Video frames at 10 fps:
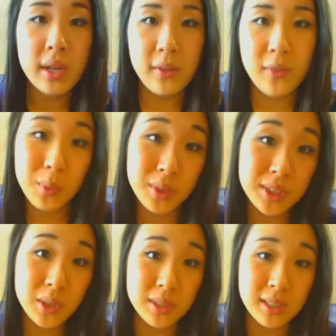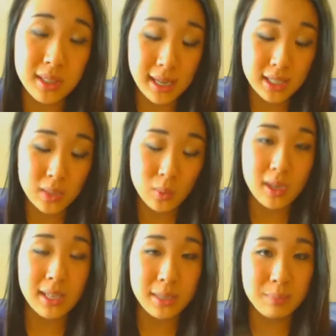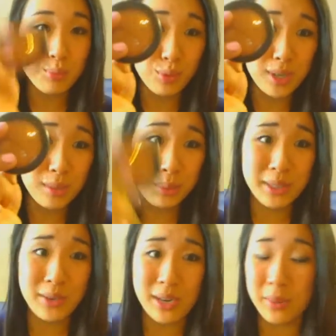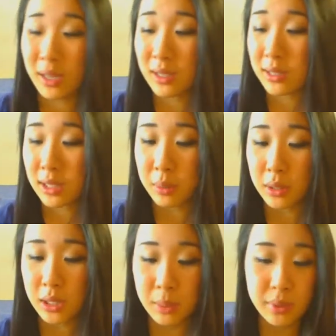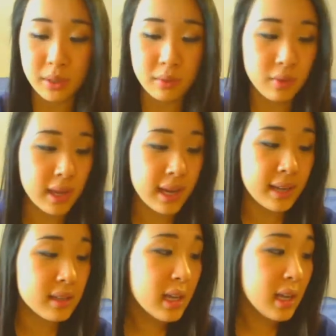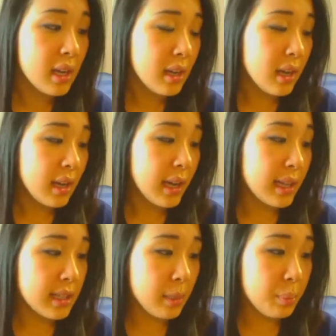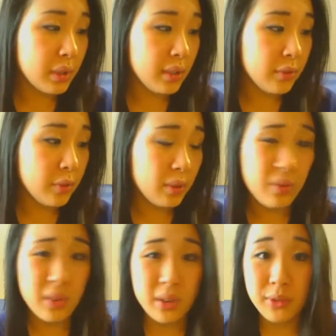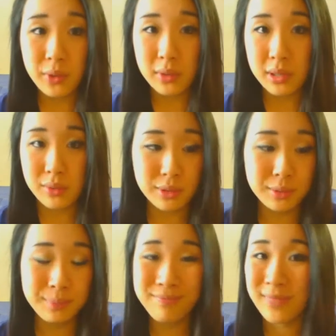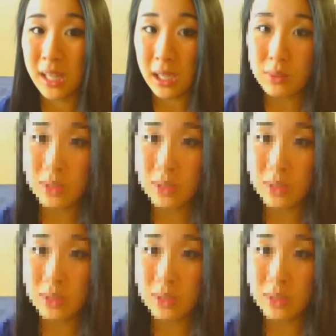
if I were to go to the next one, I'm probably grabbing a double up of that. And I believe for the very first room, that